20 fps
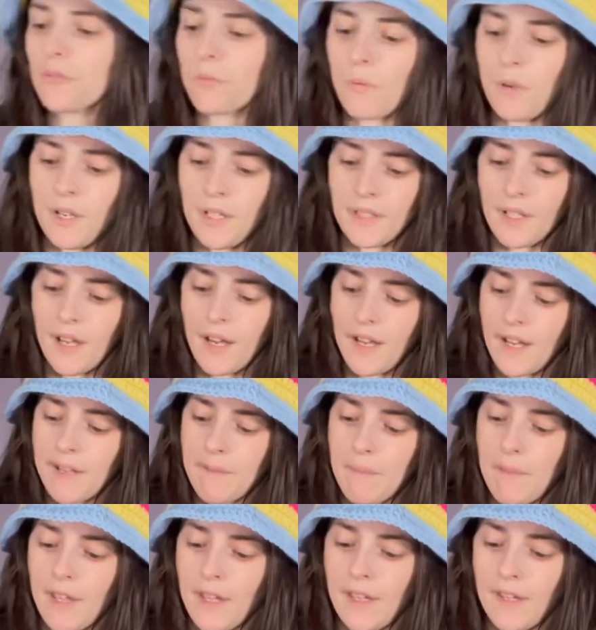one I
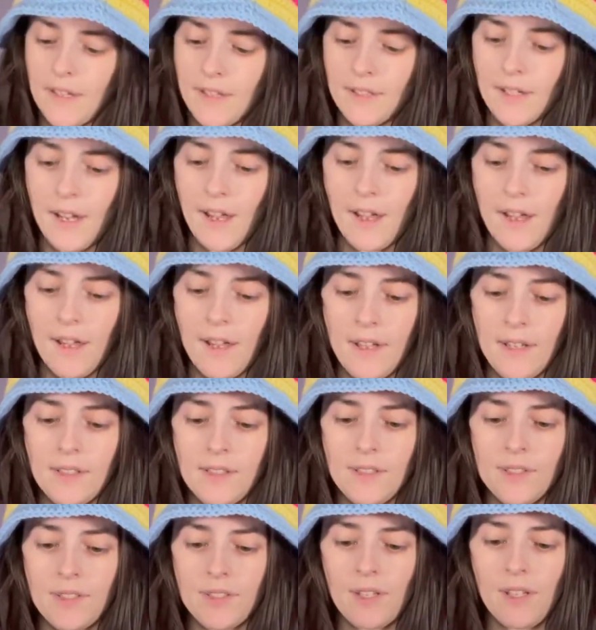made
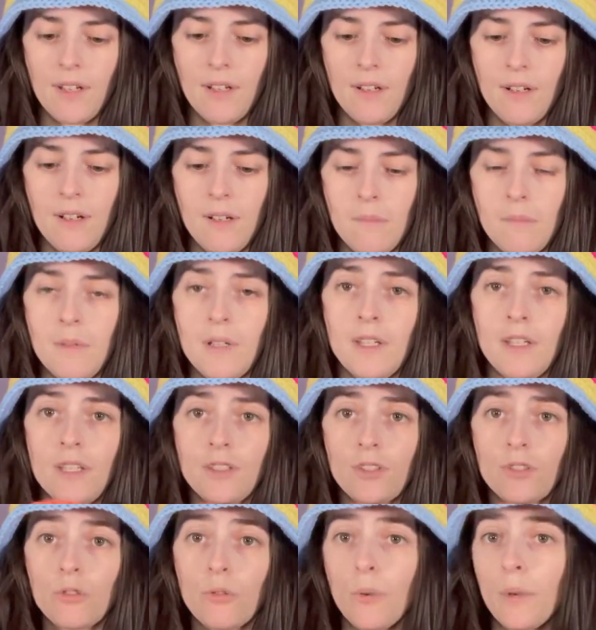as a
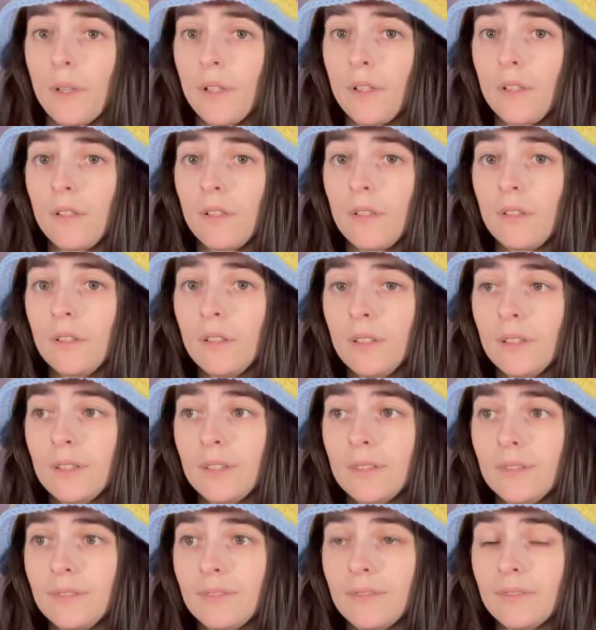tutorial.
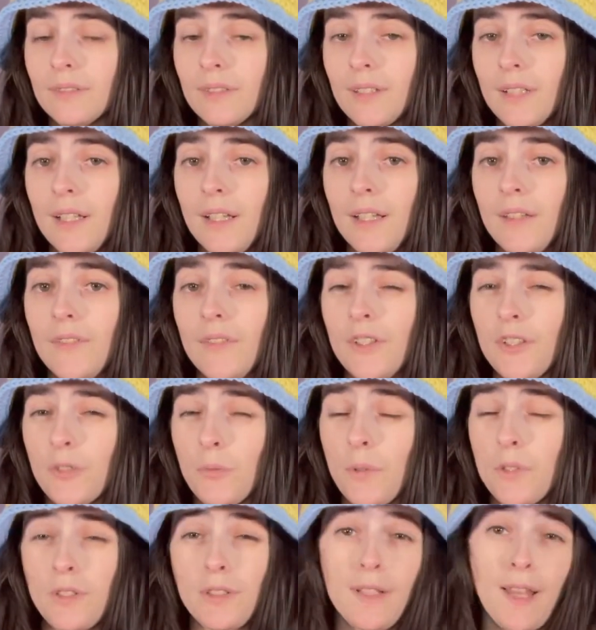this
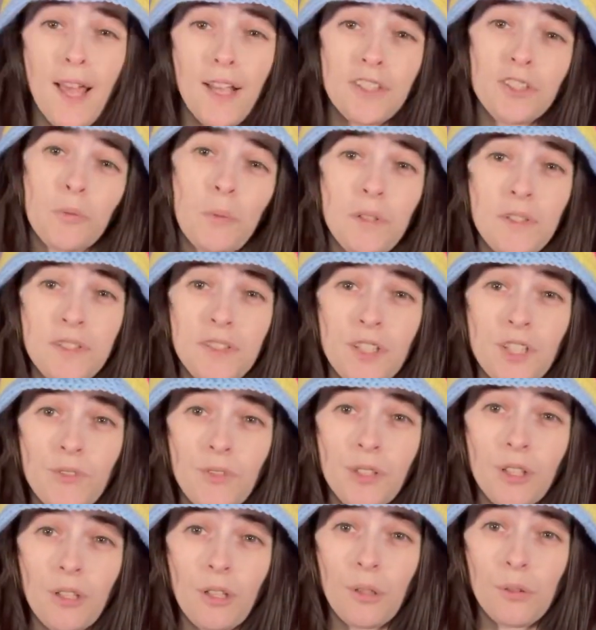was last Wednesday's
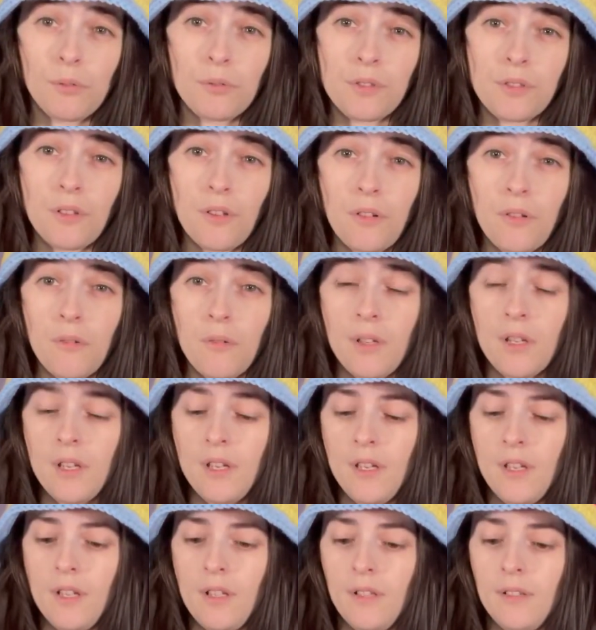video. So
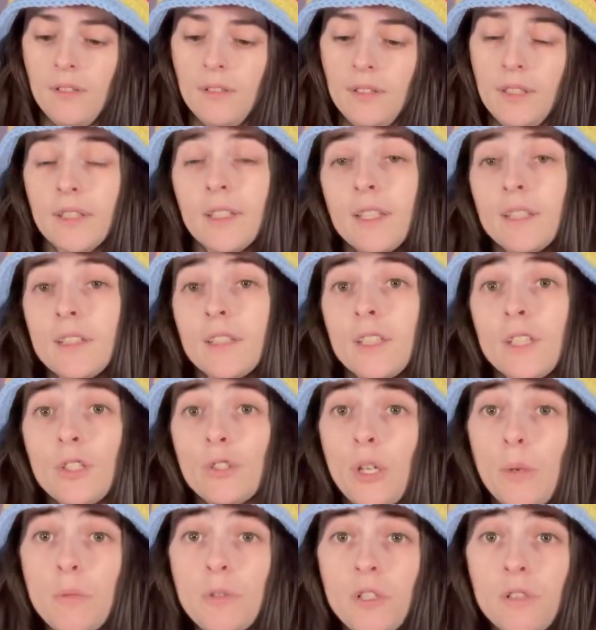link in the
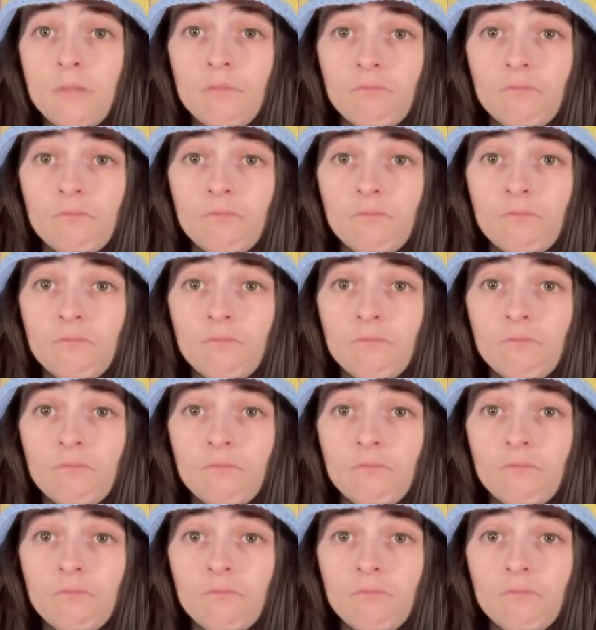description